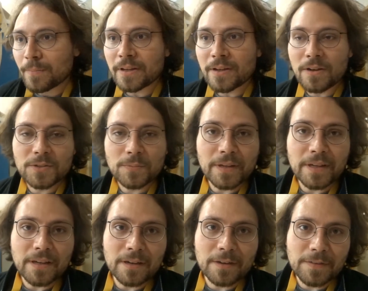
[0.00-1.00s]
Because
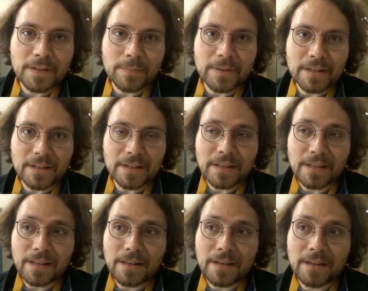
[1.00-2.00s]
we are filming
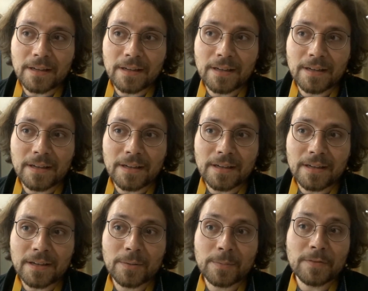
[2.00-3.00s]

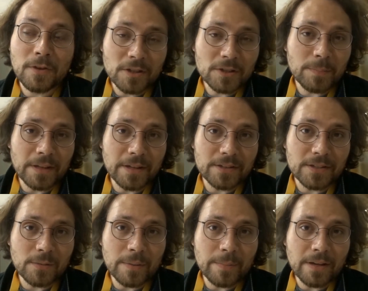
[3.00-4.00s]
a group of cosplayers
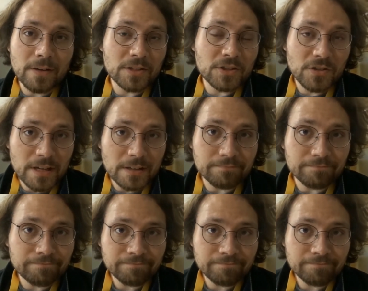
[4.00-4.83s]
that we met on a train.